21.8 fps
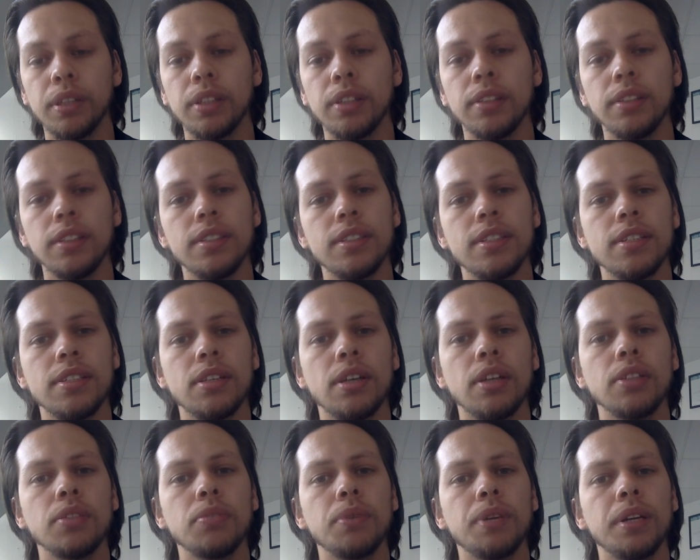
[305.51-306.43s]
This is
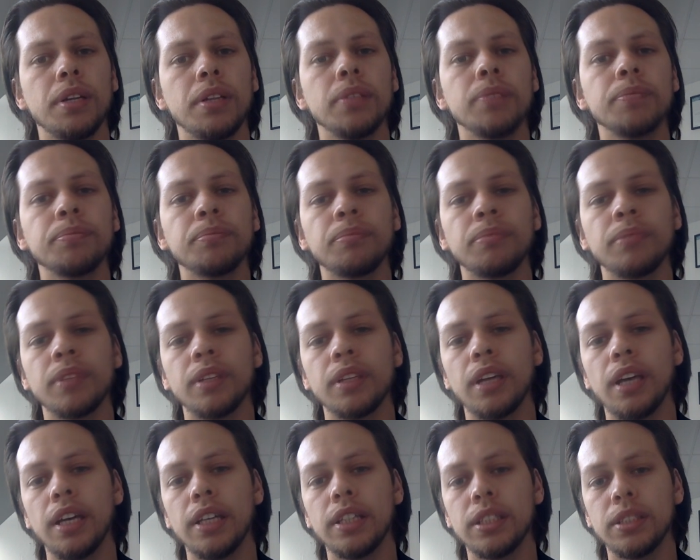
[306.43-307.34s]
as well
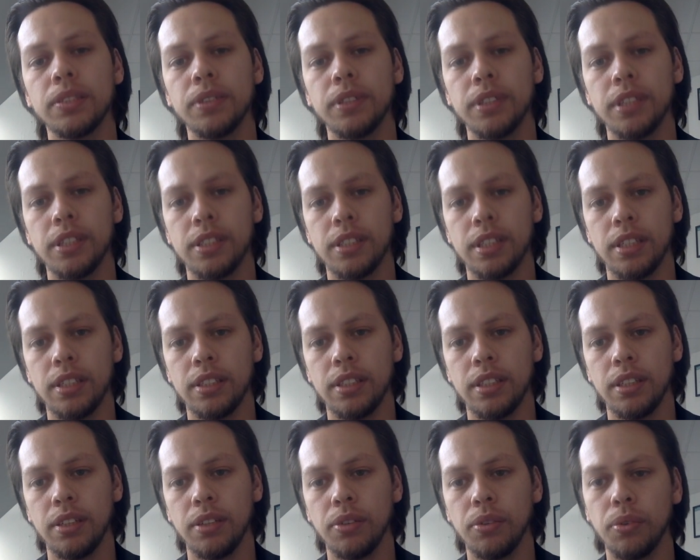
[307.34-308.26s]
extroverted
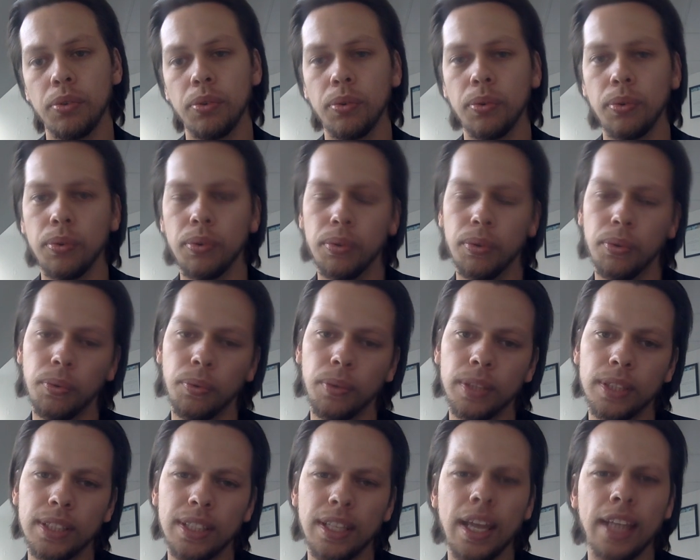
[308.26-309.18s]
sensing
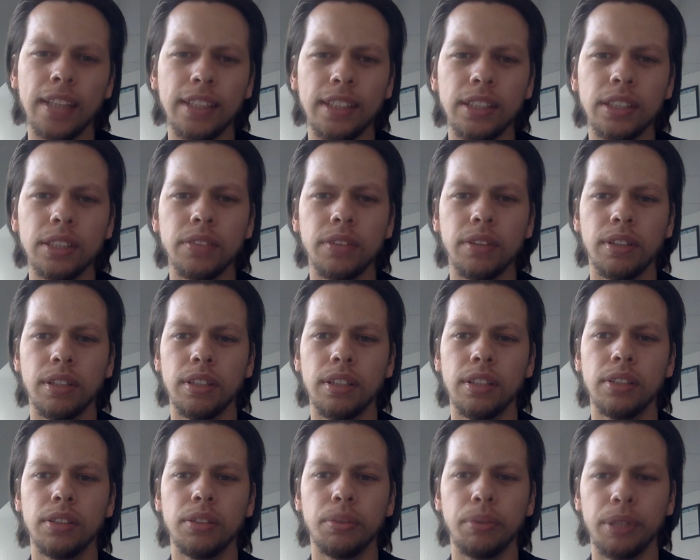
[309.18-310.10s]
with slight introverted
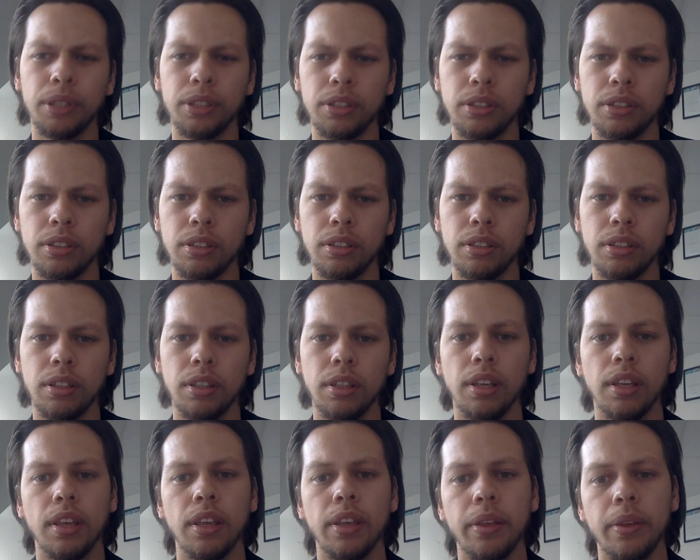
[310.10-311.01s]
intuition,
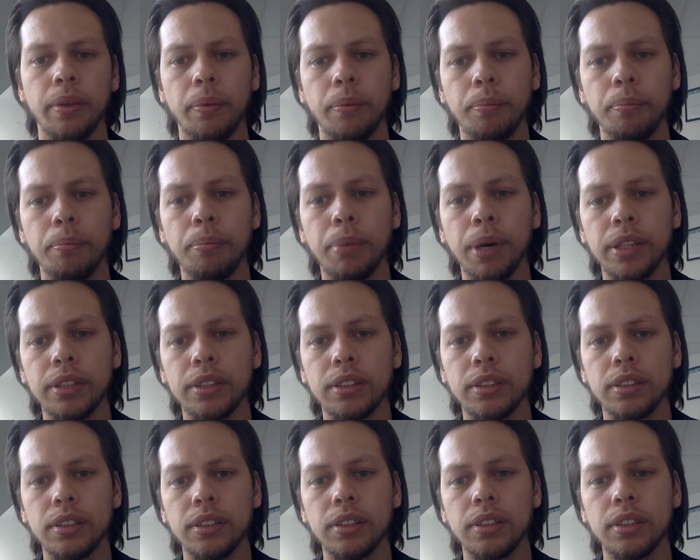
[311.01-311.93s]
but
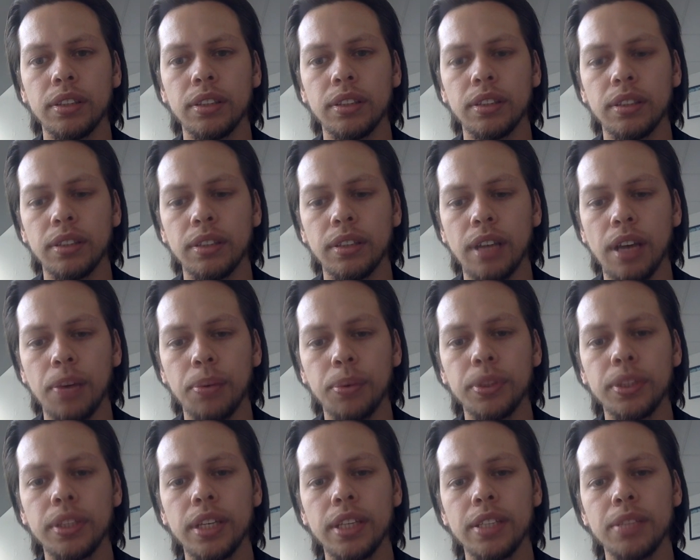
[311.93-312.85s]
I
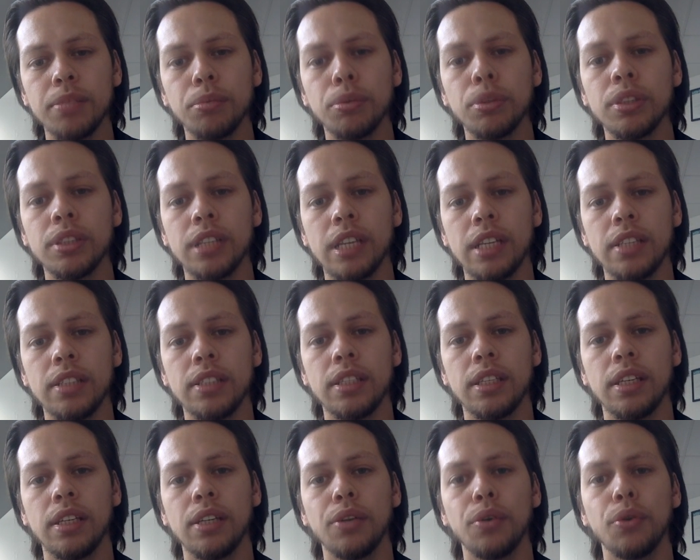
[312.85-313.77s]
would say it's more
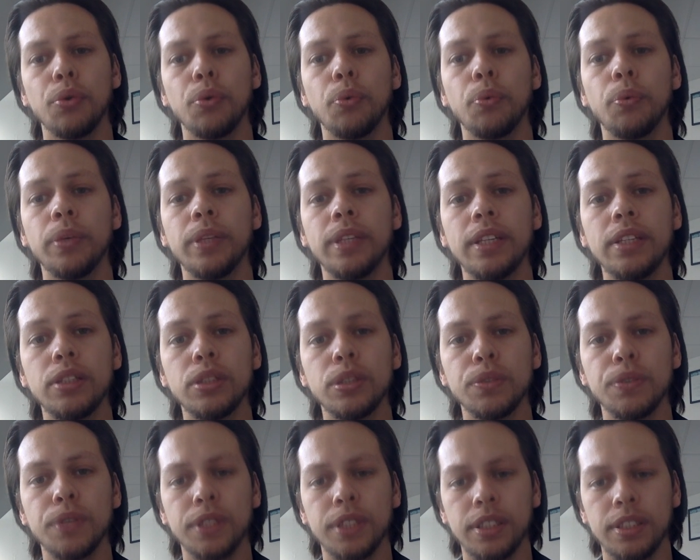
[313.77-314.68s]
sensing with
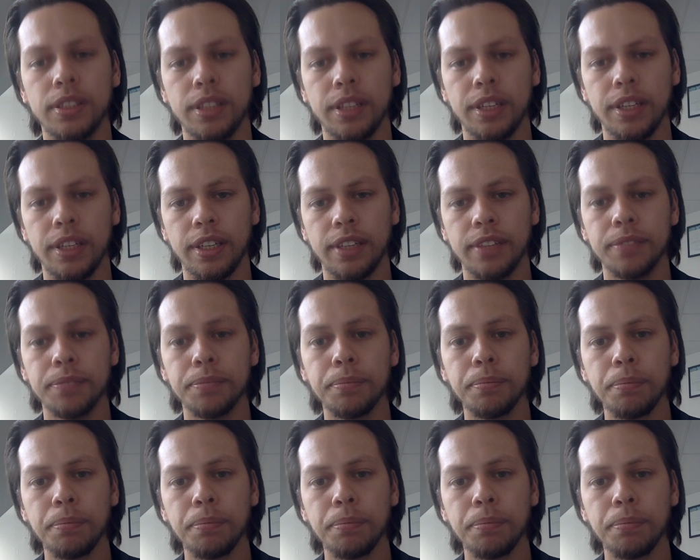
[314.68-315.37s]
introverted thinking.